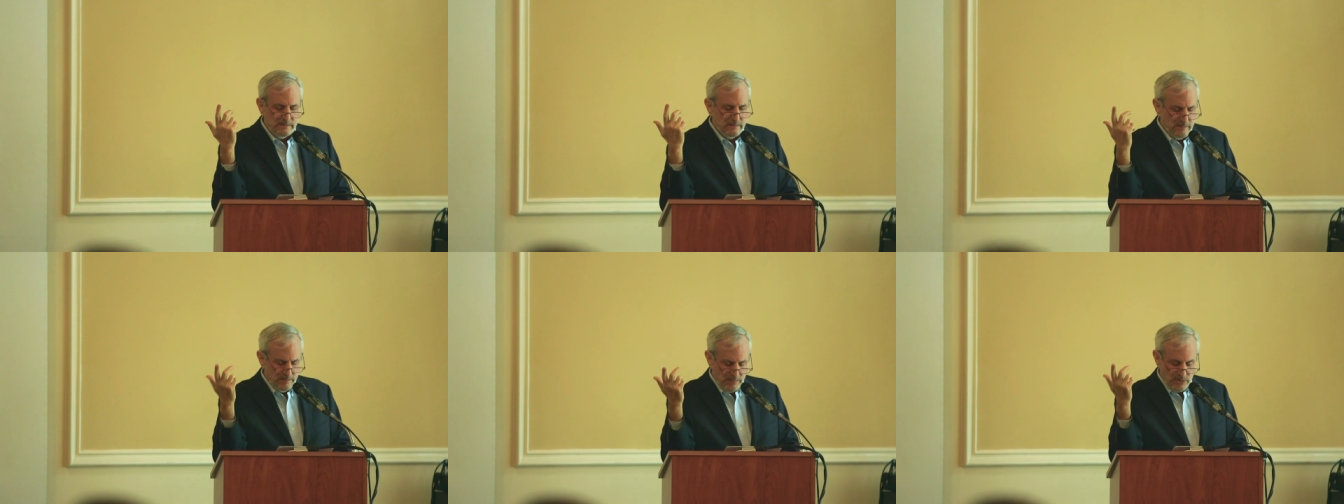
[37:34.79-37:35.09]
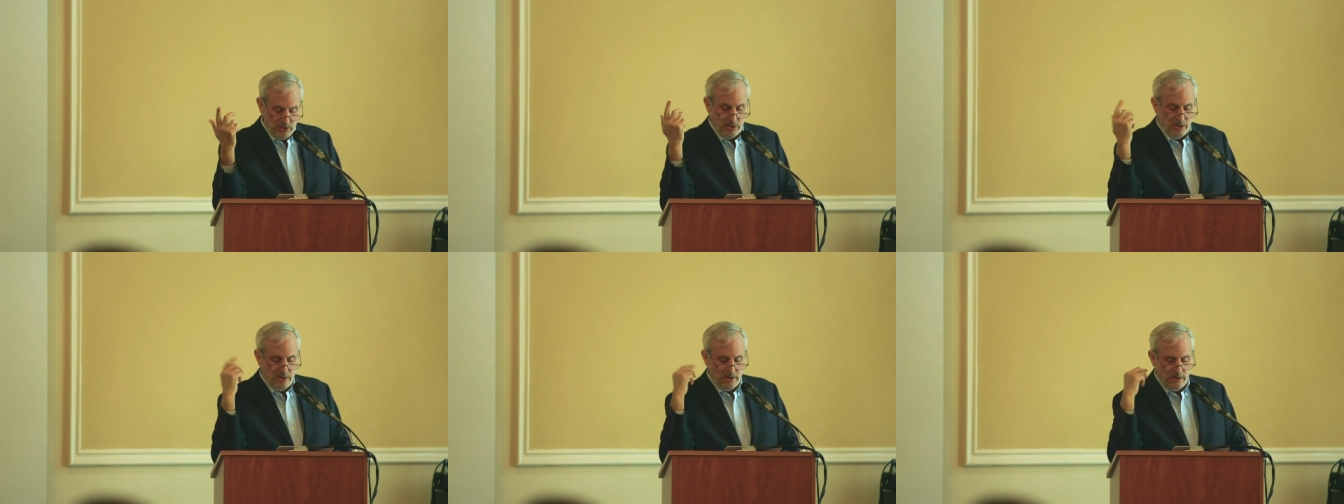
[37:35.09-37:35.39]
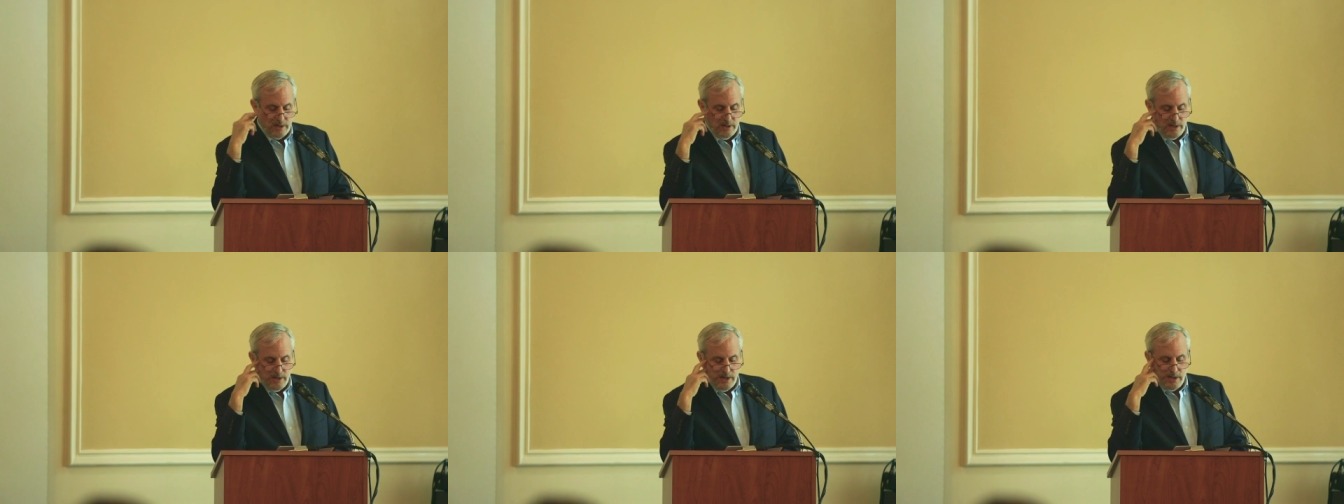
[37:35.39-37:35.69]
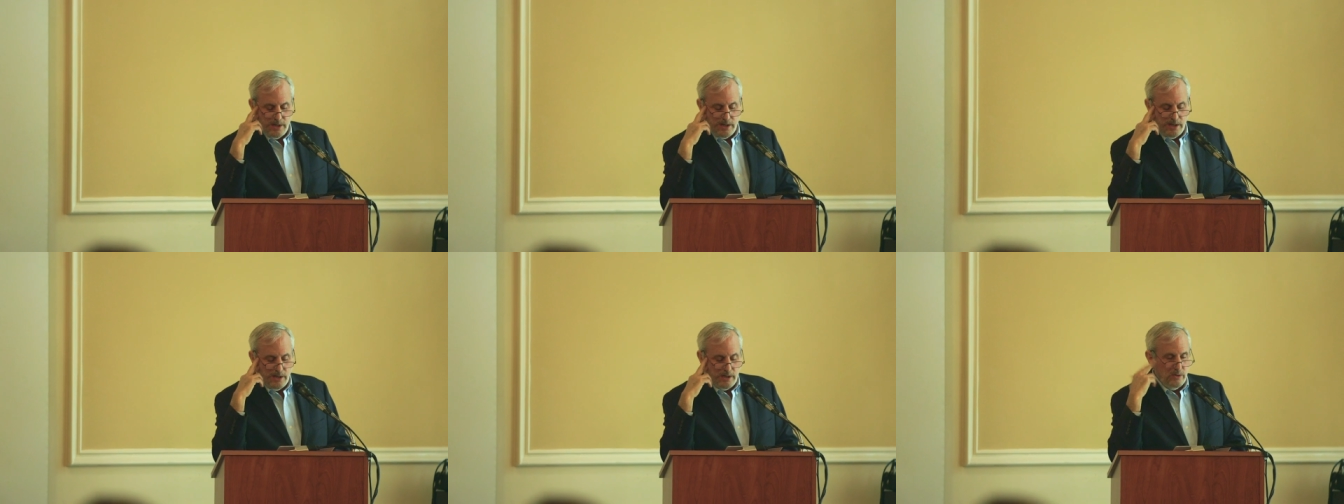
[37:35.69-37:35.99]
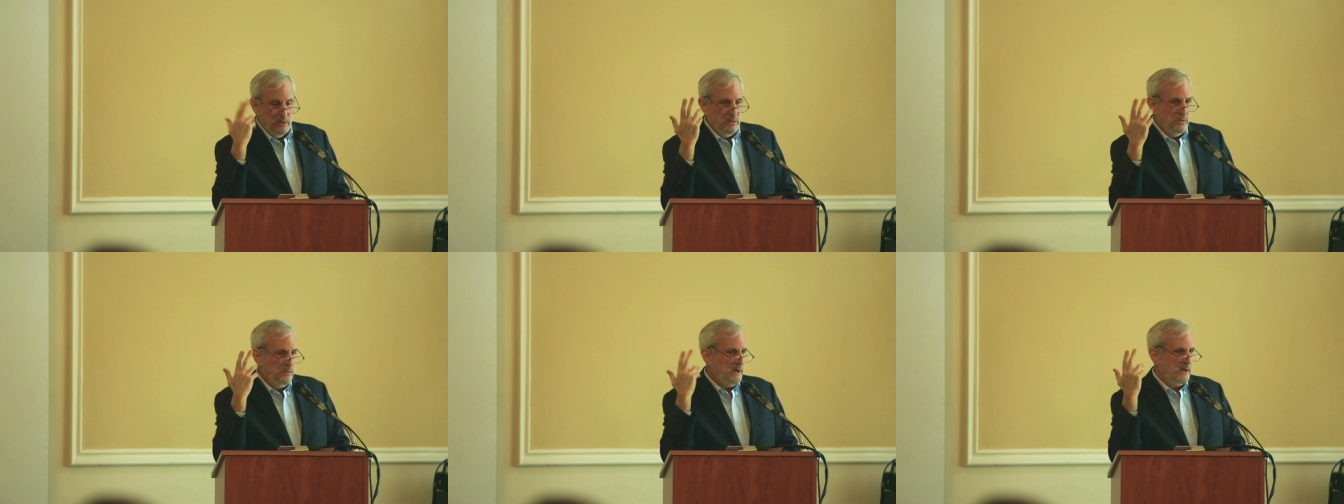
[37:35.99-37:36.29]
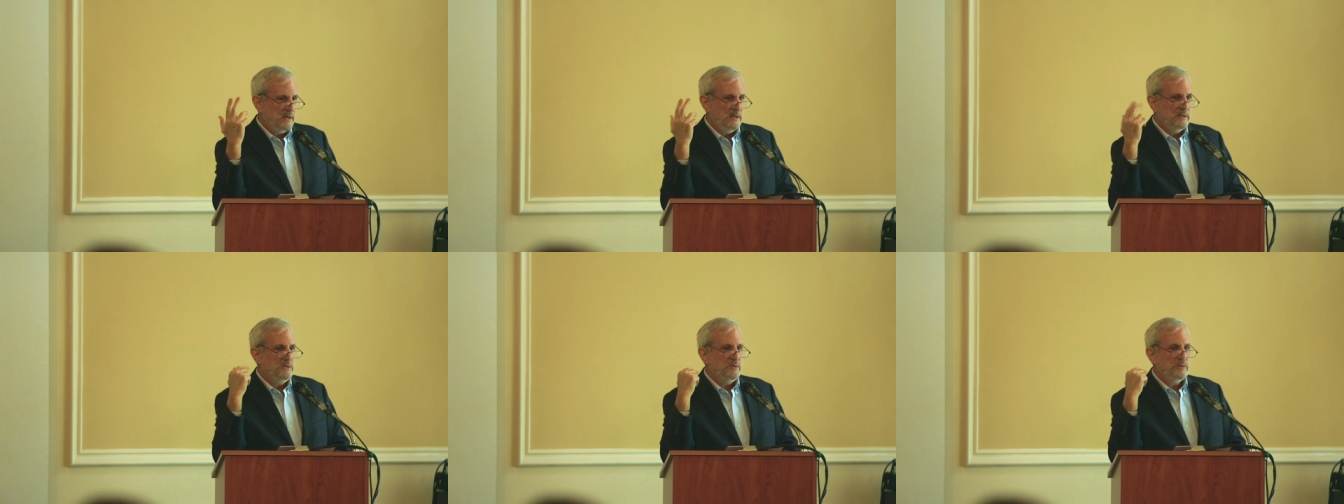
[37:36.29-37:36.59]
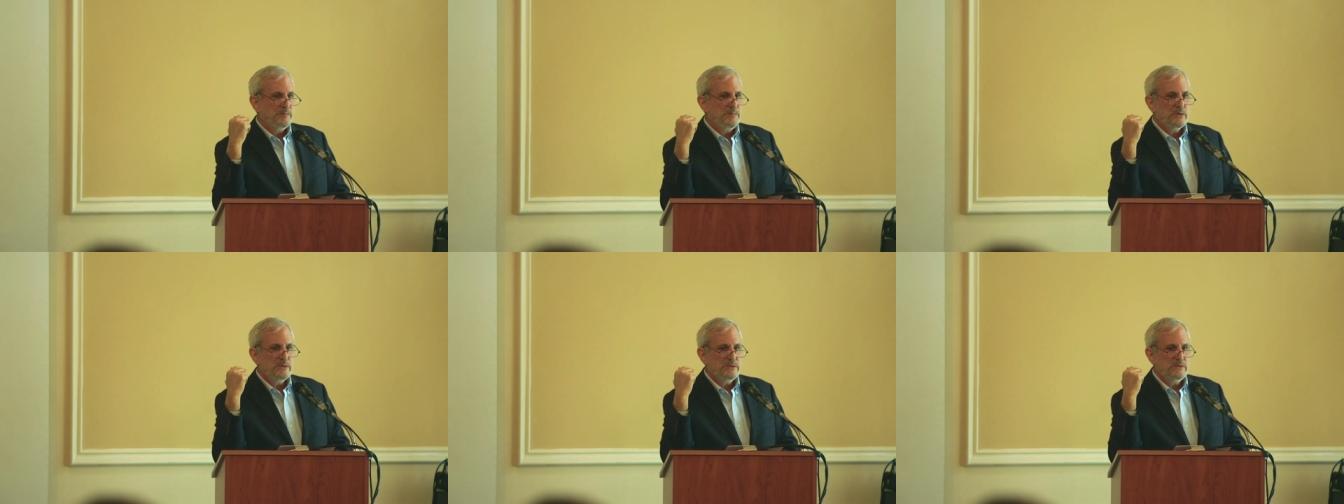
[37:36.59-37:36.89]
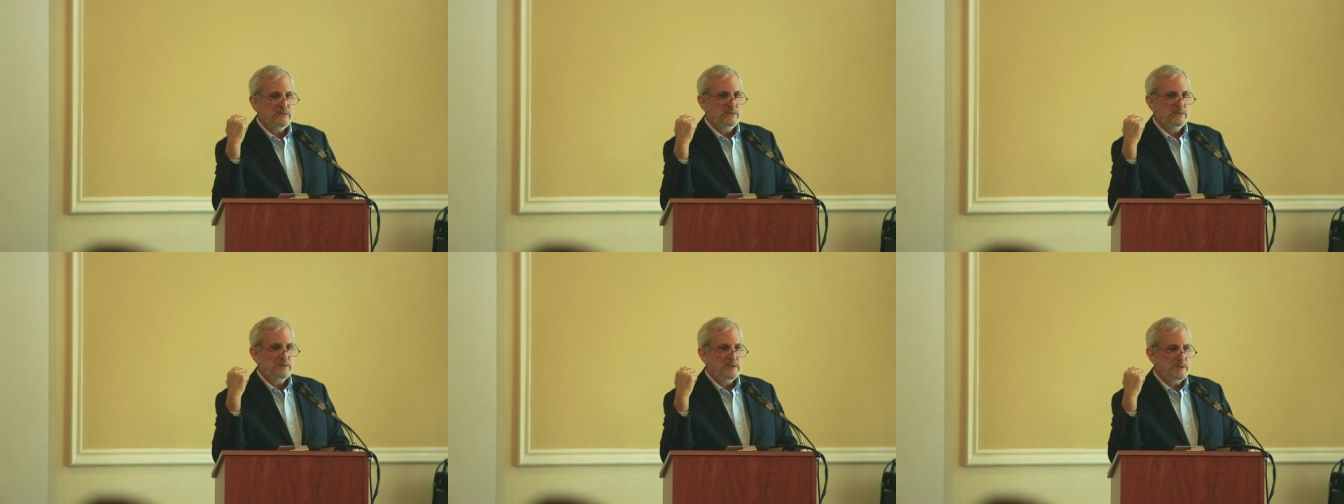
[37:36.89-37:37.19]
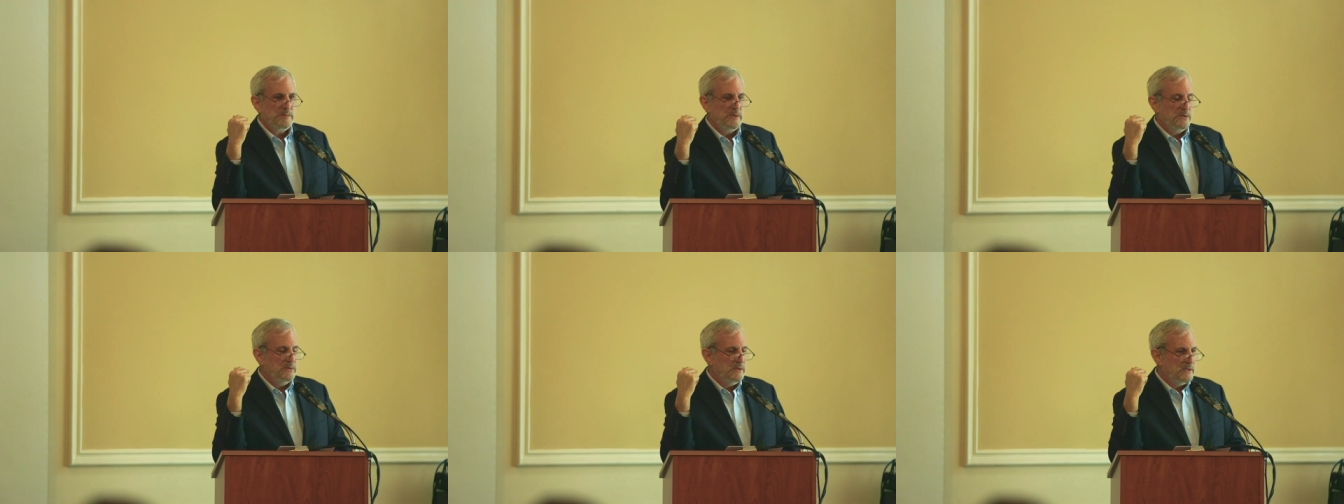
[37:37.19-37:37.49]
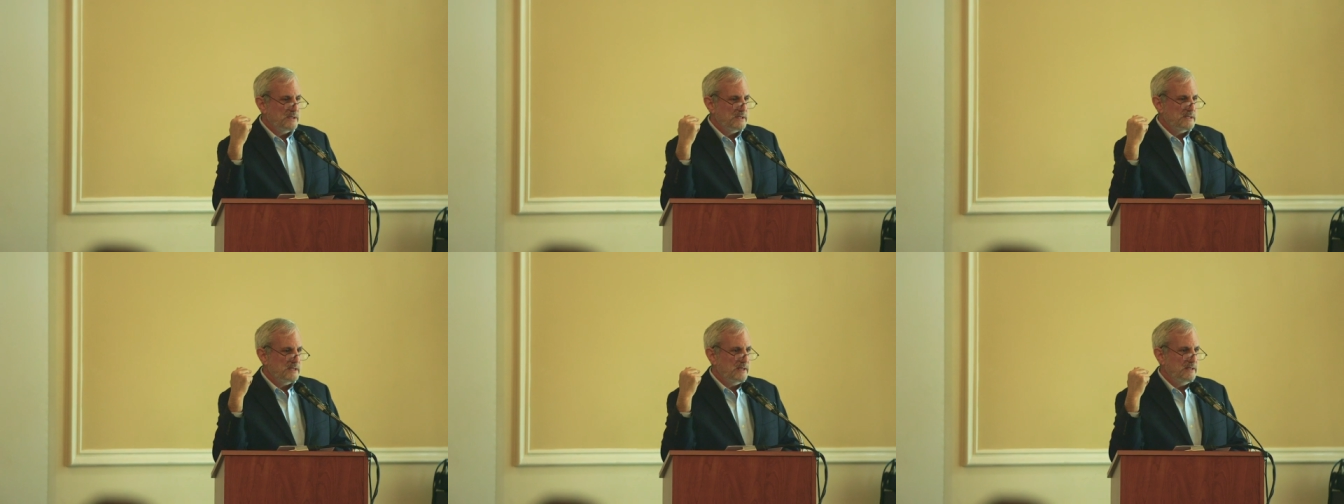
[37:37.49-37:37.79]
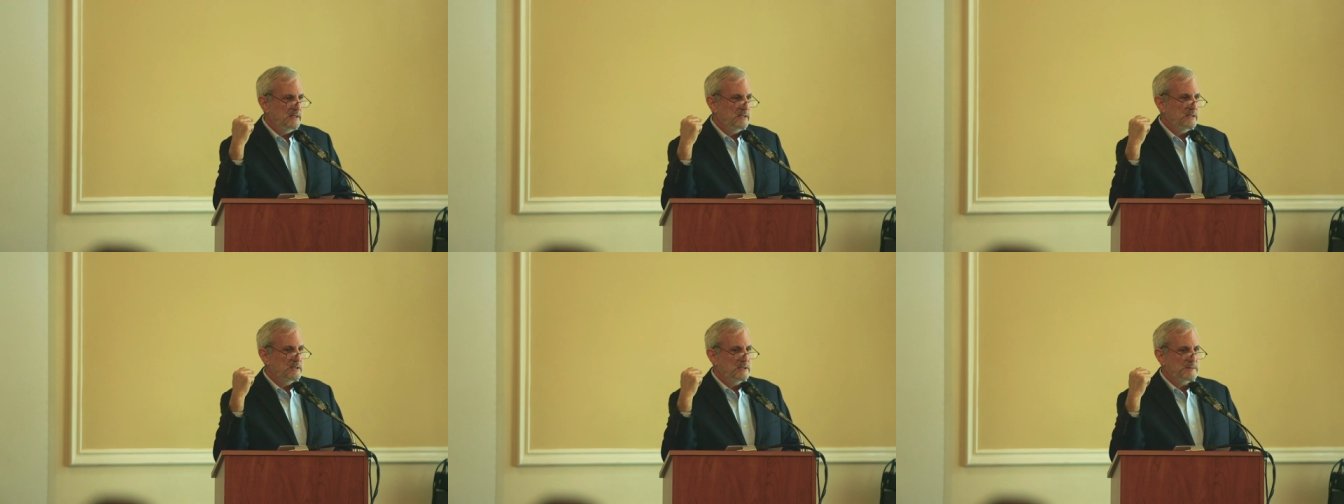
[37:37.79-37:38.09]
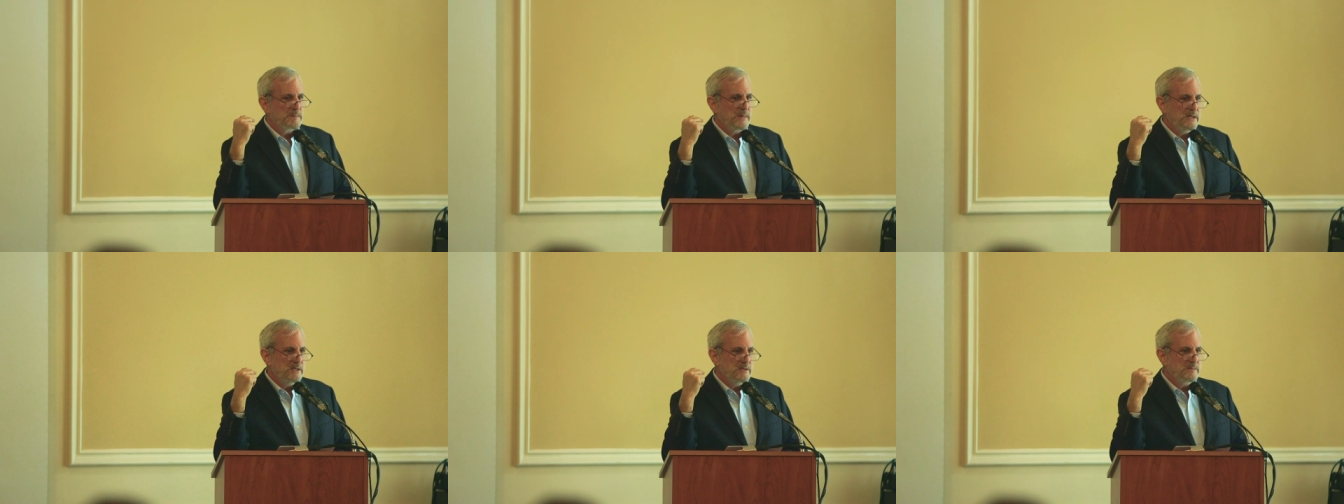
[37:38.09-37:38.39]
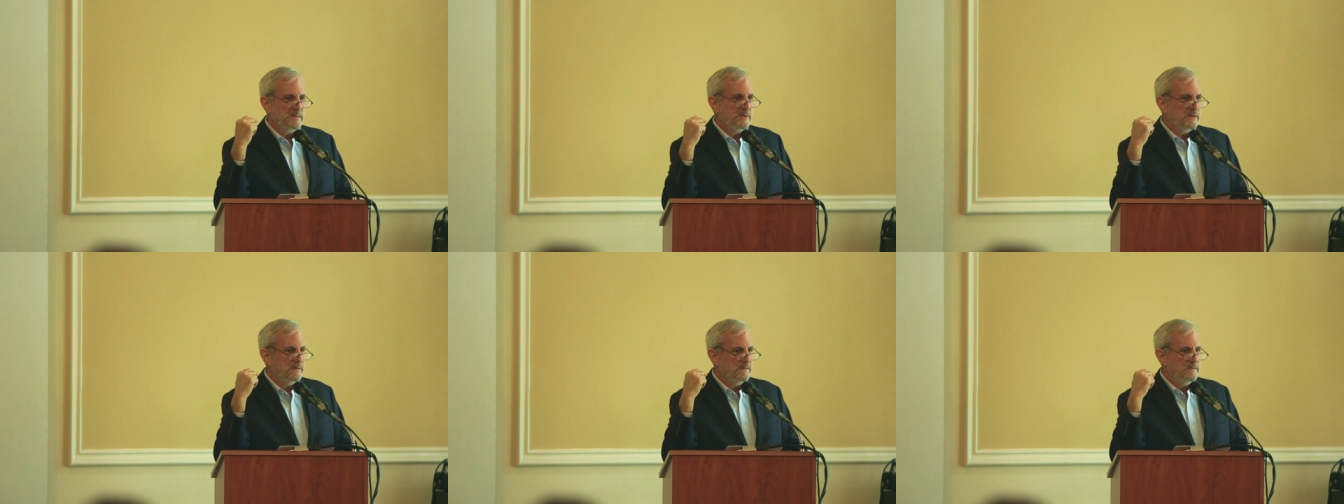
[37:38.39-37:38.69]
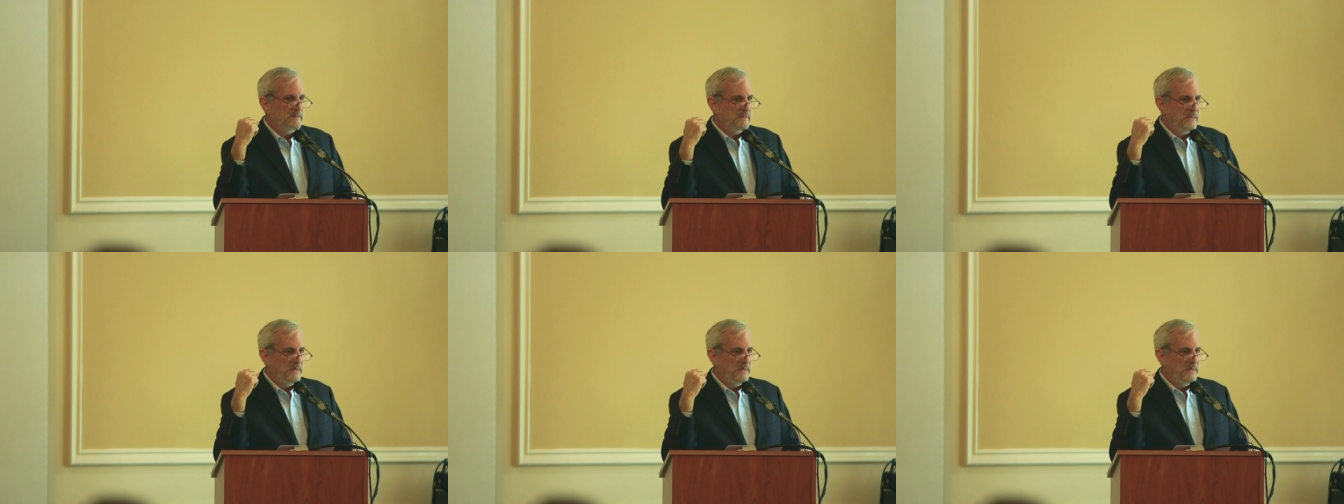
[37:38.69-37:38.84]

Machar, uh, who got into a personal dispute that has led to the displacement of